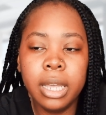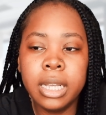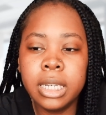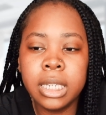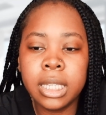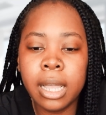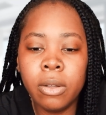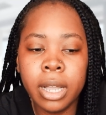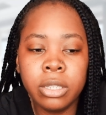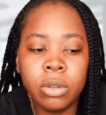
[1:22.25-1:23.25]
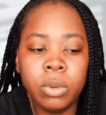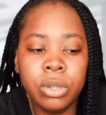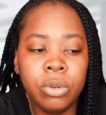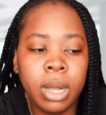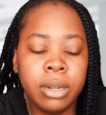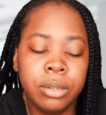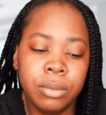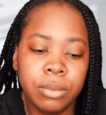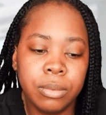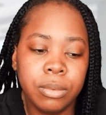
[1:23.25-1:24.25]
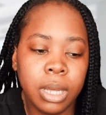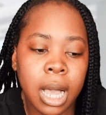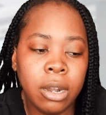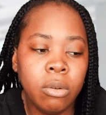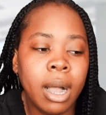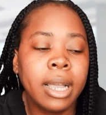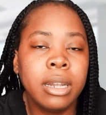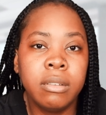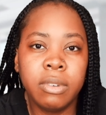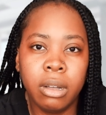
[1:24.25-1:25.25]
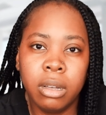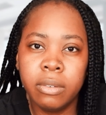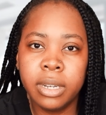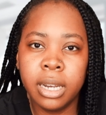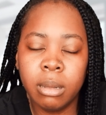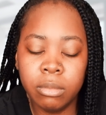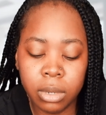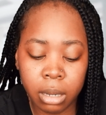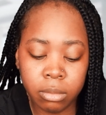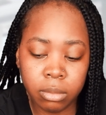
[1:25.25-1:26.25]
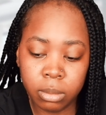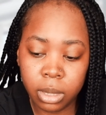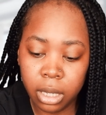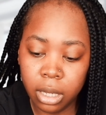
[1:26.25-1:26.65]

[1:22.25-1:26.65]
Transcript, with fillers: It's just like, okay, so what do I do? How do I get involved? And I'm I'm